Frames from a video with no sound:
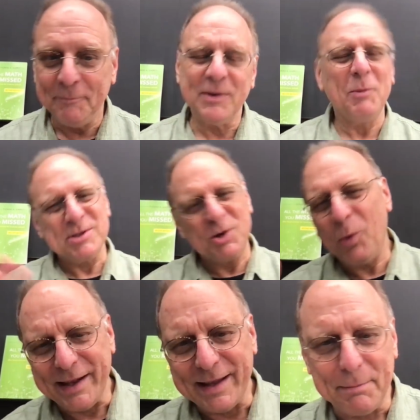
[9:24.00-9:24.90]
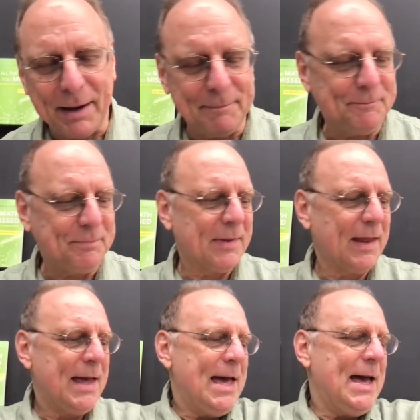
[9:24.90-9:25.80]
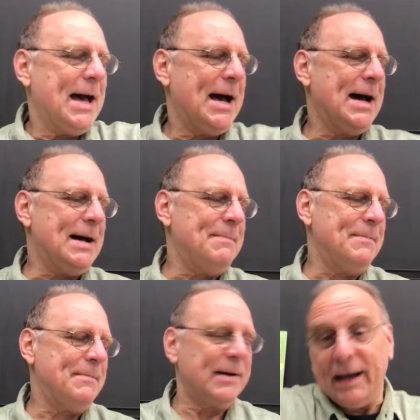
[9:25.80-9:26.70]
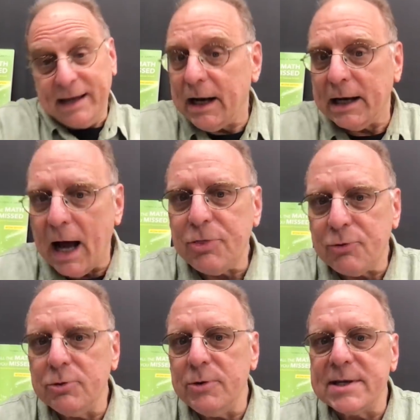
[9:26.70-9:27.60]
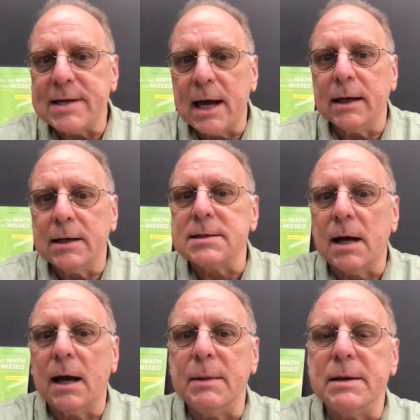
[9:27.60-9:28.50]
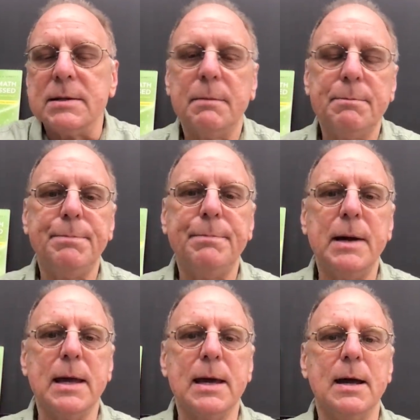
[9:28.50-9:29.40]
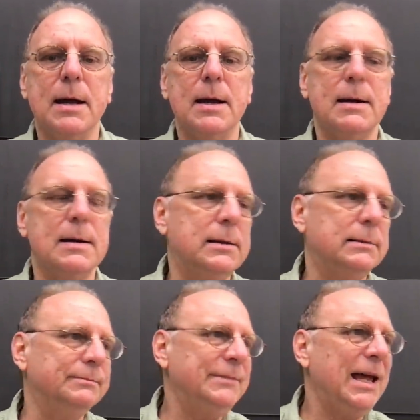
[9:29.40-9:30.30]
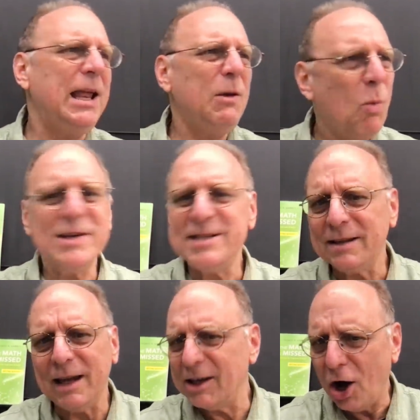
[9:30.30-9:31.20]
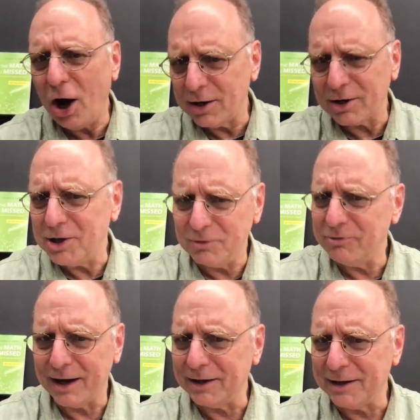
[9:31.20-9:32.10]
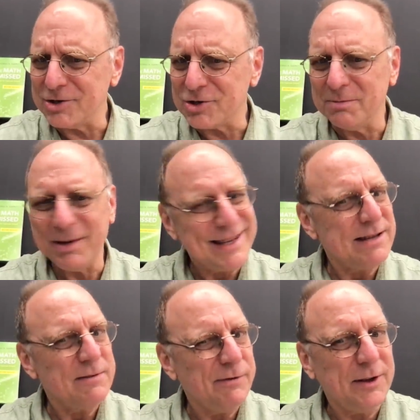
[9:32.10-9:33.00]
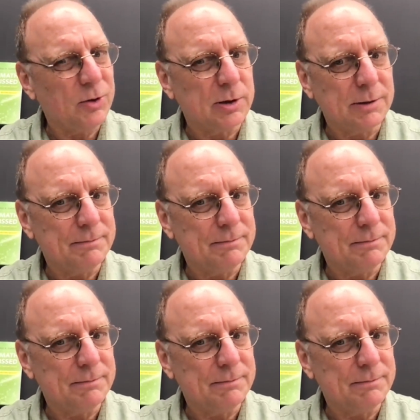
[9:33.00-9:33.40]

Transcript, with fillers: it wasn't quite that bad. Um, again, I got through the second assignment. Uh, um, it, it wasn't like an honor code violation, but it didn't feel good.